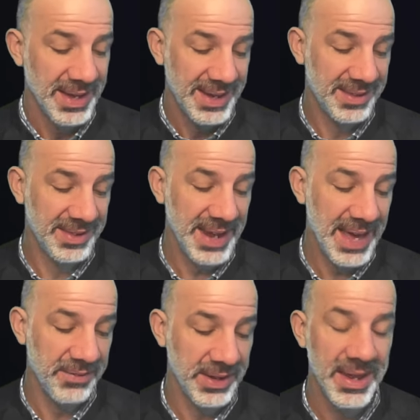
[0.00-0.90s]
is that
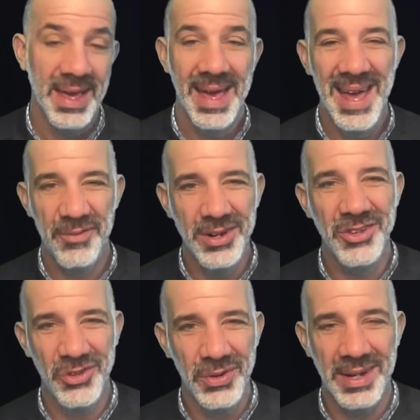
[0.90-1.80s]
having every
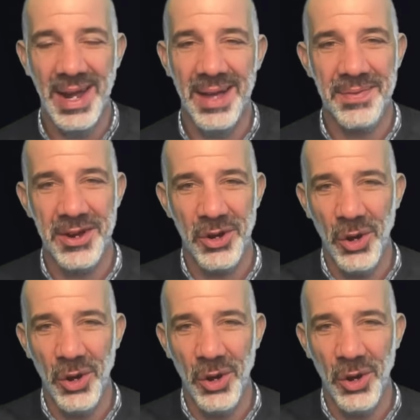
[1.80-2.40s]
student on their